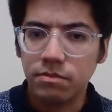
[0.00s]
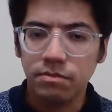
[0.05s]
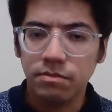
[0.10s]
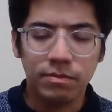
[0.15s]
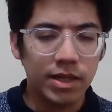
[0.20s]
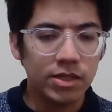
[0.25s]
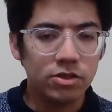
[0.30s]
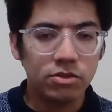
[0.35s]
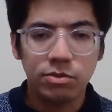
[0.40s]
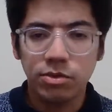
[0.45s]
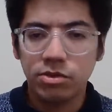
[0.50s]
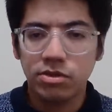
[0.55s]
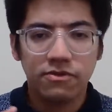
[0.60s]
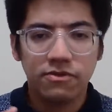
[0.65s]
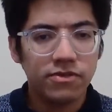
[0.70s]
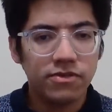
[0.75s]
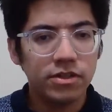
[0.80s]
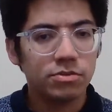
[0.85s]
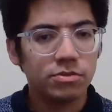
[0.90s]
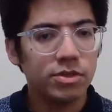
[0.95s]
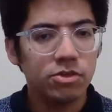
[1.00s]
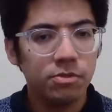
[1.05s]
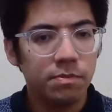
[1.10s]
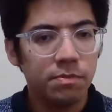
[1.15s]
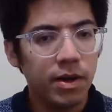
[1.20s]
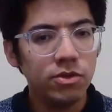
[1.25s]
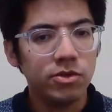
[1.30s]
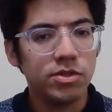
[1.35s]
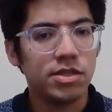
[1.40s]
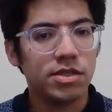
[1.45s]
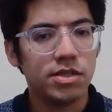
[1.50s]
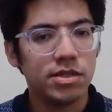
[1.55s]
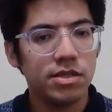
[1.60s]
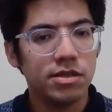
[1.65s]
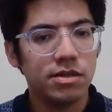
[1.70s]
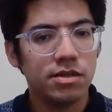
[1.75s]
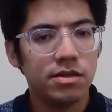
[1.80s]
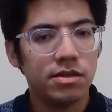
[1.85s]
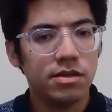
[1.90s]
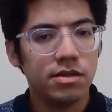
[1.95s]
Plato was the first one to posit
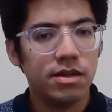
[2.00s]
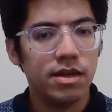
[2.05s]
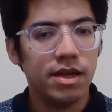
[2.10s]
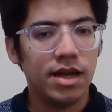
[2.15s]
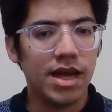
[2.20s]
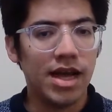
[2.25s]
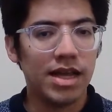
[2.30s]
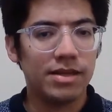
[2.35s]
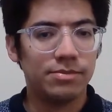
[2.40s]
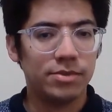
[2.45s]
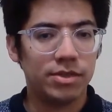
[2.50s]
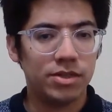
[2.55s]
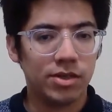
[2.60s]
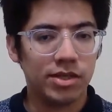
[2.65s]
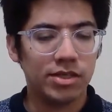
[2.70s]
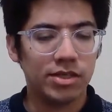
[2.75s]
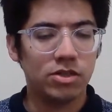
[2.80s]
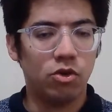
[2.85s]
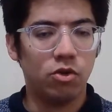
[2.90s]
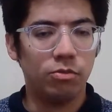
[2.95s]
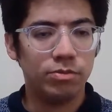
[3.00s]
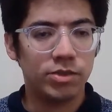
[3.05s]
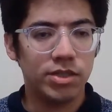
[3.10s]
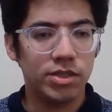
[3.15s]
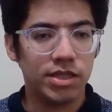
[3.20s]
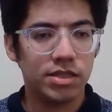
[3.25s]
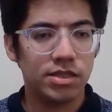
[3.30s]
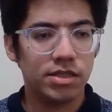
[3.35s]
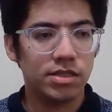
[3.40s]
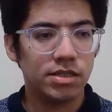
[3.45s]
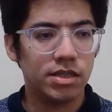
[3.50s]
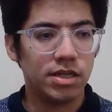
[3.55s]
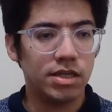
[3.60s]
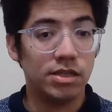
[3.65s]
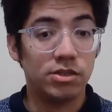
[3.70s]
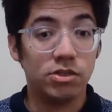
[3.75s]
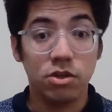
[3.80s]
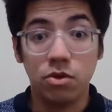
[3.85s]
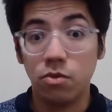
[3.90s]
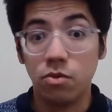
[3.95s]
abstract objects in
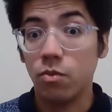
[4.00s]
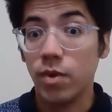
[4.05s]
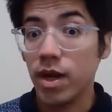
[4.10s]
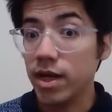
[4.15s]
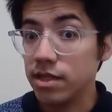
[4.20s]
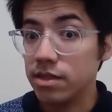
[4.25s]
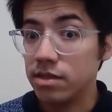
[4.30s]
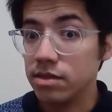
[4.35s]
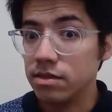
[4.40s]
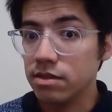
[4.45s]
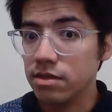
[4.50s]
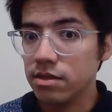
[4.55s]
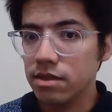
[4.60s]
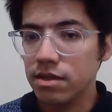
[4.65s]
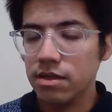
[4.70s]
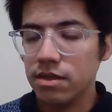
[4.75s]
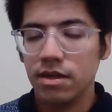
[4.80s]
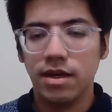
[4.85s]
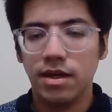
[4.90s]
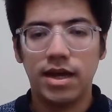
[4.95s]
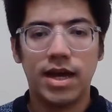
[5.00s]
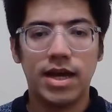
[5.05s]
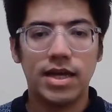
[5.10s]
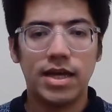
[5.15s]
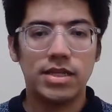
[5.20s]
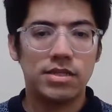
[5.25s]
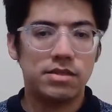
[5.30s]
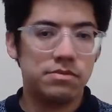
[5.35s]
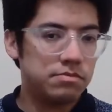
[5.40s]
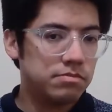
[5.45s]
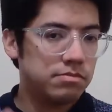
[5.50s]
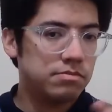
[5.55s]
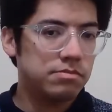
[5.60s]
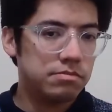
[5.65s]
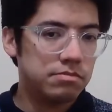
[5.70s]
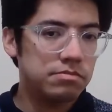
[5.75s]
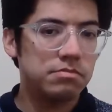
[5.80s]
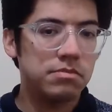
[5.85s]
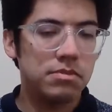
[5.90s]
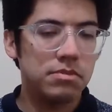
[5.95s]
its own right, and
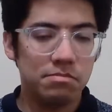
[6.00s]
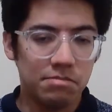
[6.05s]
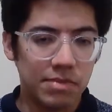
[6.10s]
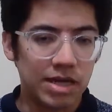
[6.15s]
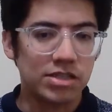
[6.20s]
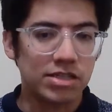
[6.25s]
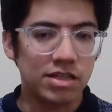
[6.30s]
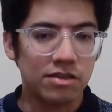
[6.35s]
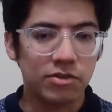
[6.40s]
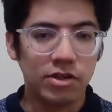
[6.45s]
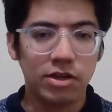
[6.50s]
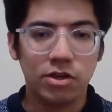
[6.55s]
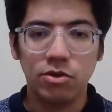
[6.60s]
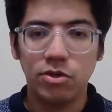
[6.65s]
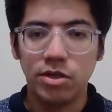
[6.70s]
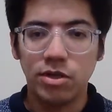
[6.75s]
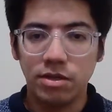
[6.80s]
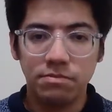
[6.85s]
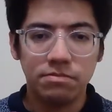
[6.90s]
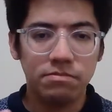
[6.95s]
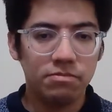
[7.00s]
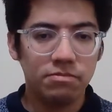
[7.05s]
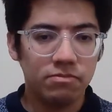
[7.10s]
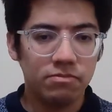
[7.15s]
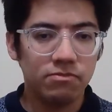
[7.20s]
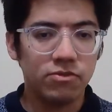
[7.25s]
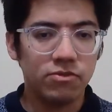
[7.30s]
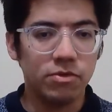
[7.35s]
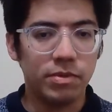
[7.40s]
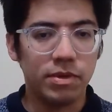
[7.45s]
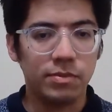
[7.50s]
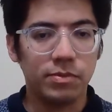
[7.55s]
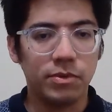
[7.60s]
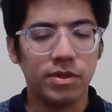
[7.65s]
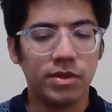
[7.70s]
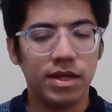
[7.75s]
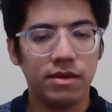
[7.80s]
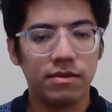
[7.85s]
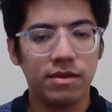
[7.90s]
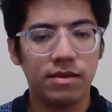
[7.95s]
myself included, few people
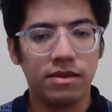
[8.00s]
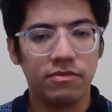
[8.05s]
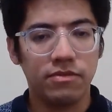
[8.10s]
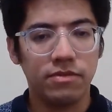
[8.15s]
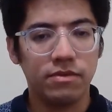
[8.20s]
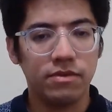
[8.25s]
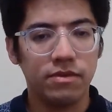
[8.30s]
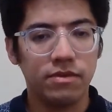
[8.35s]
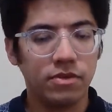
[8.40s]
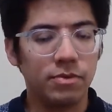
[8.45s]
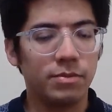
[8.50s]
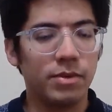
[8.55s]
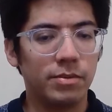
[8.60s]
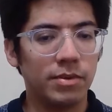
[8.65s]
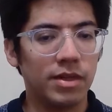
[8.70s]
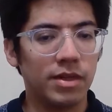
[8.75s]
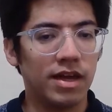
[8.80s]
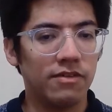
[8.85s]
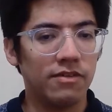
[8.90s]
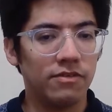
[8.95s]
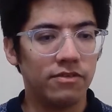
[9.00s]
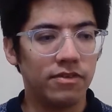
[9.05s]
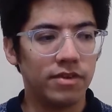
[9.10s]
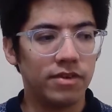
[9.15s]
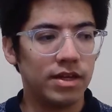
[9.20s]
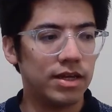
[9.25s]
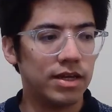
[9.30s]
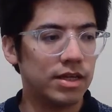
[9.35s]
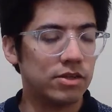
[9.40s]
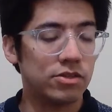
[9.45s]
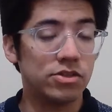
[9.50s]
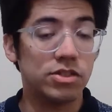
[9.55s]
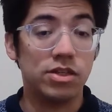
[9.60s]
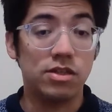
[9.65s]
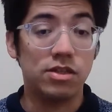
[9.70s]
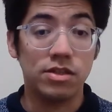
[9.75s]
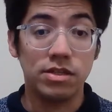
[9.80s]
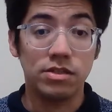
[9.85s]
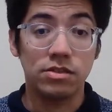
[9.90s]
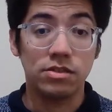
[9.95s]
have considered
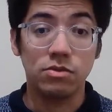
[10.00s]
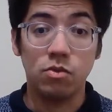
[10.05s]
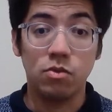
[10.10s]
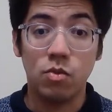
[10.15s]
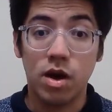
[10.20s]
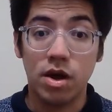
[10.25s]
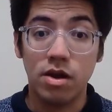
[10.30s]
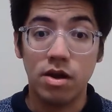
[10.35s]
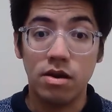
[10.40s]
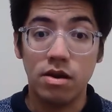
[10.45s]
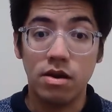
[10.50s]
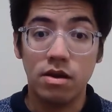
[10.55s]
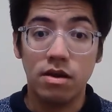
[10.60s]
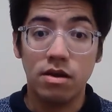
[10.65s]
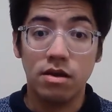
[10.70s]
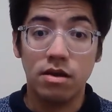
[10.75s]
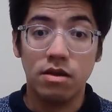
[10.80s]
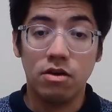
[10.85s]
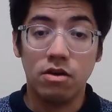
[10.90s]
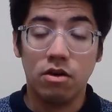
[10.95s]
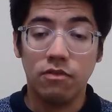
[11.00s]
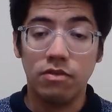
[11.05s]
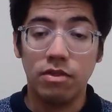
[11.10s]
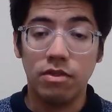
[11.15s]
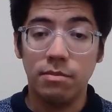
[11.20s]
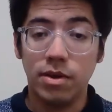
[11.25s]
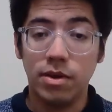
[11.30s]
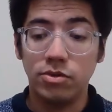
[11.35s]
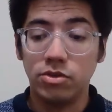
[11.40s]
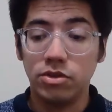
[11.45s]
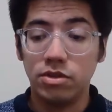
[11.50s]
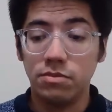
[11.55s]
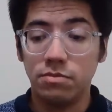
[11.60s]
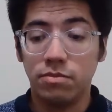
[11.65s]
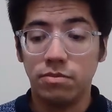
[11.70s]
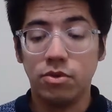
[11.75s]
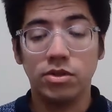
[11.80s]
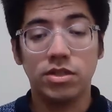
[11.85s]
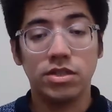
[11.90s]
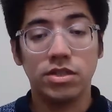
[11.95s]
this one of the most
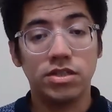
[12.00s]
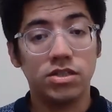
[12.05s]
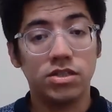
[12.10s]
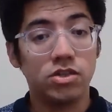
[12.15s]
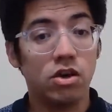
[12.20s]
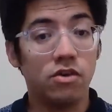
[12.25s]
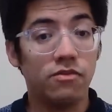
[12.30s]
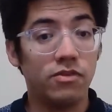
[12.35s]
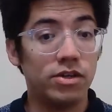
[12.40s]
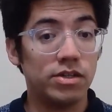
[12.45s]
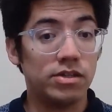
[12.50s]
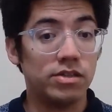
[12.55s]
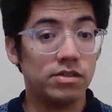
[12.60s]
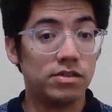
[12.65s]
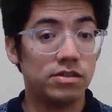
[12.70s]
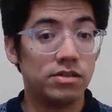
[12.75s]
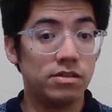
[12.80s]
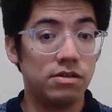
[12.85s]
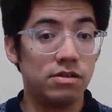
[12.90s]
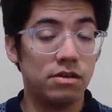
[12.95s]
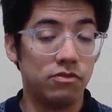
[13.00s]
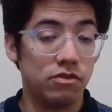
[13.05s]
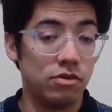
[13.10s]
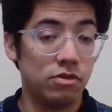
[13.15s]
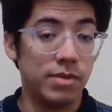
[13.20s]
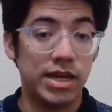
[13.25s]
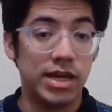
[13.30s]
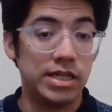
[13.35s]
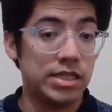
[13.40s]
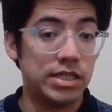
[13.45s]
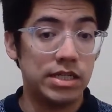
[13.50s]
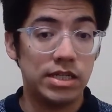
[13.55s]
important discoveries of humanity